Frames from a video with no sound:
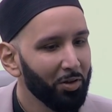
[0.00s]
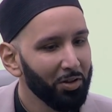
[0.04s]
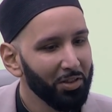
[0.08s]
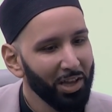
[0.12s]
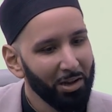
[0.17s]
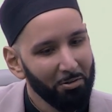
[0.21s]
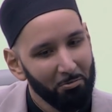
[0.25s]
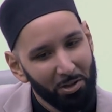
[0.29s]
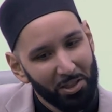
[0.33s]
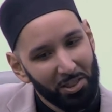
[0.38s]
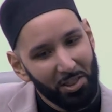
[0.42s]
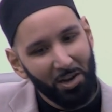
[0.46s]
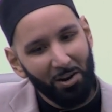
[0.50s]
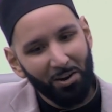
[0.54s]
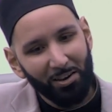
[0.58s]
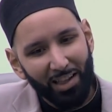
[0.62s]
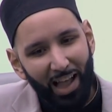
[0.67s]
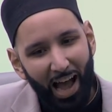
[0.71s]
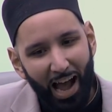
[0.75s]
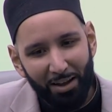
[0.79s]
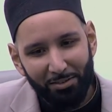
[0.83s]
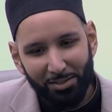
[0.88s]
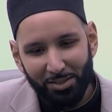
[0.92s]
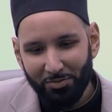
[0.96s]
And then when their
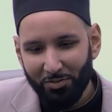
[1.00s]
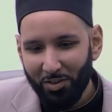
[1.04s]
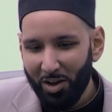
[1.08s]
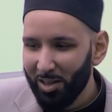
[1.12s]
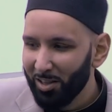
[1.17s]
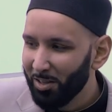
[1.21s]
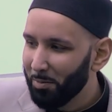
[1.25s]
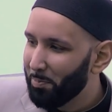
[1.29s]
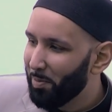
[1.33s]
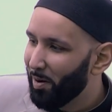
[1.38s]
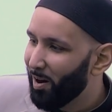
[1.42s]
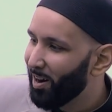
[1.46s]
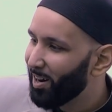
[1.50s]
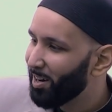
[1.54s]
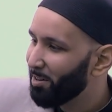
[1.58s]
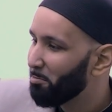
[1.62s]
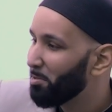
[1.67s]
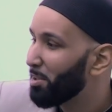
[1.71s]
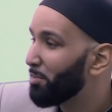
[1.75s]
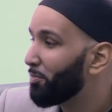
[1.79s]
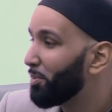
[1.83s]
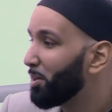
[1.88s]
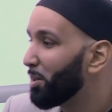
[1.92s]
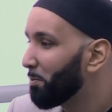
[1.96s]
lives fall apart,
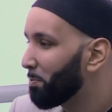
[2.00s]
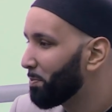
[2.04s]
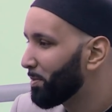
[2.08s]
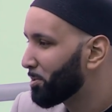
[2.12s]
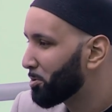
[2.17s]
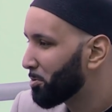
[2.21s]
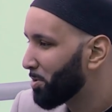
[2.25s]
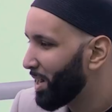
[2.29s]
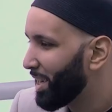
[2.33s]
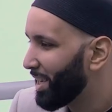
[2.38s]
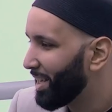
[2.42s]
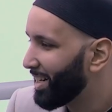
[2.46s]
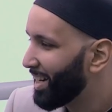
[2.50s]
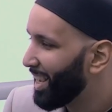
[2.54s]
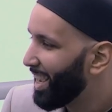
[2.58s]
we feel betrayed.